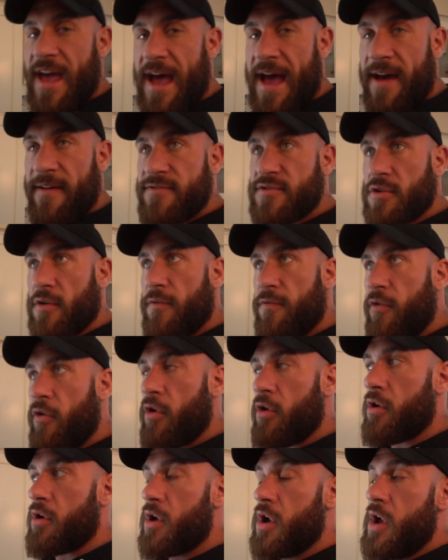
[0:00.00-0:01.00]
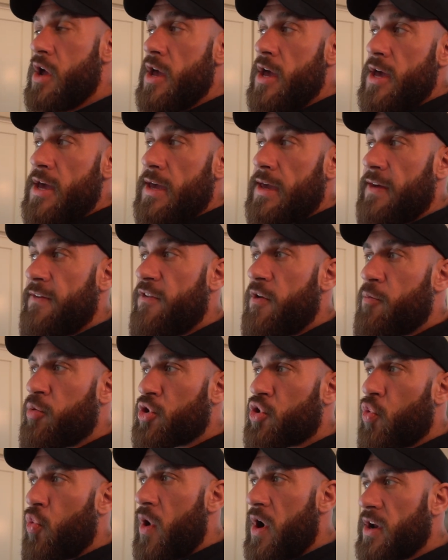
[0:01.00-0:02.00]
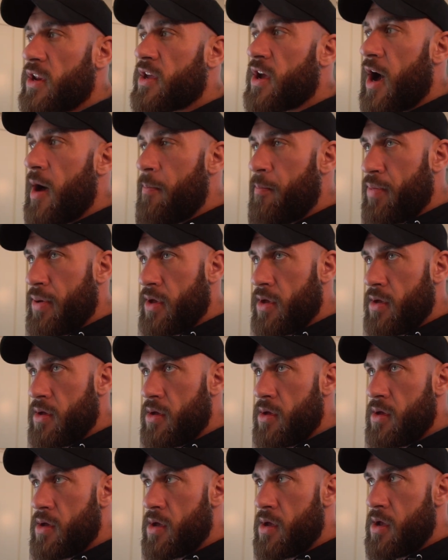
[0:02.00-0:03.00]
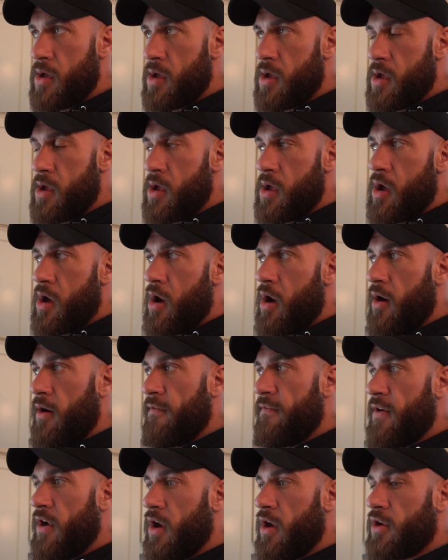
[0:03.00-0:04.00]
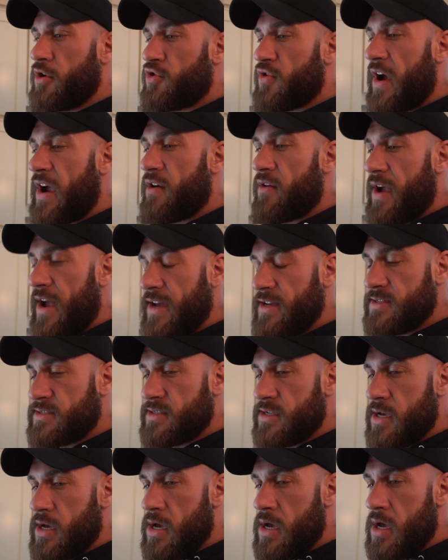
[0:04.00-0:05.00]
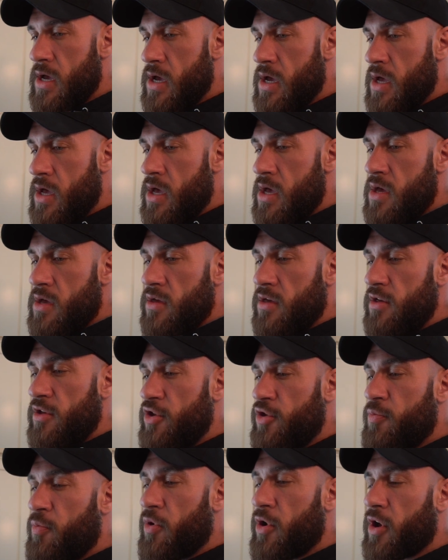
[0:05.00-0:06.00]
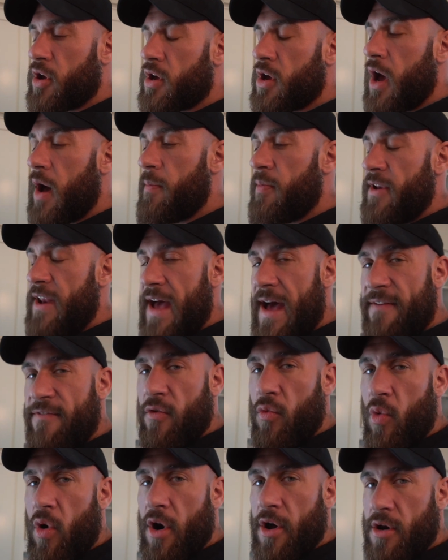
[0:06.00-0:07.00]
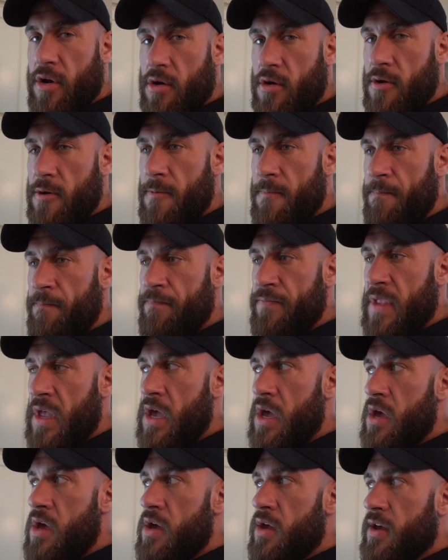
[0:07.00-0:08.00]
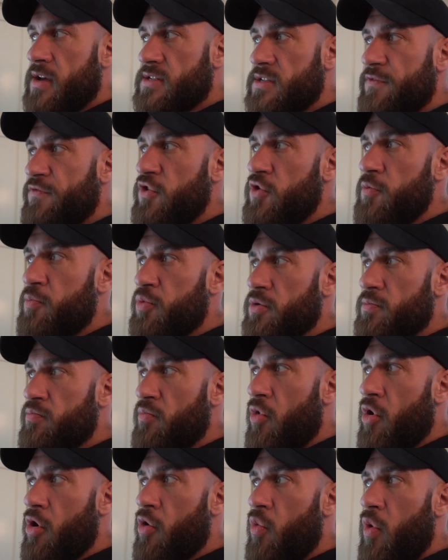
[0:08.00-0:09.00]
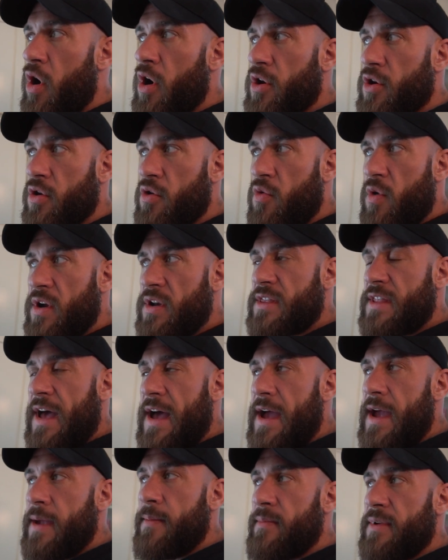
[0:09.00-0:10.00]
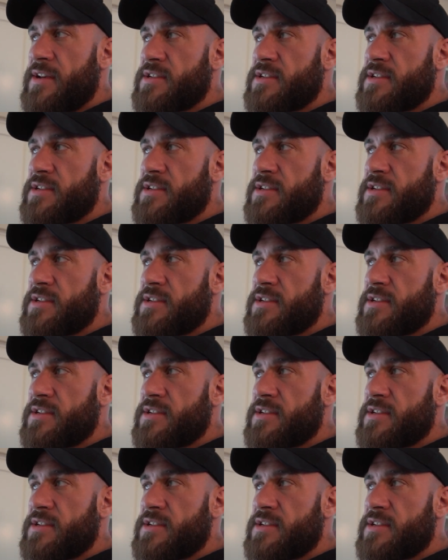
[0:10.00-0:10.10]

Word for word: a half. So for, if you put one cup of uh, dry rice, you need to put a cup and a half of water. Because if you put more water one time,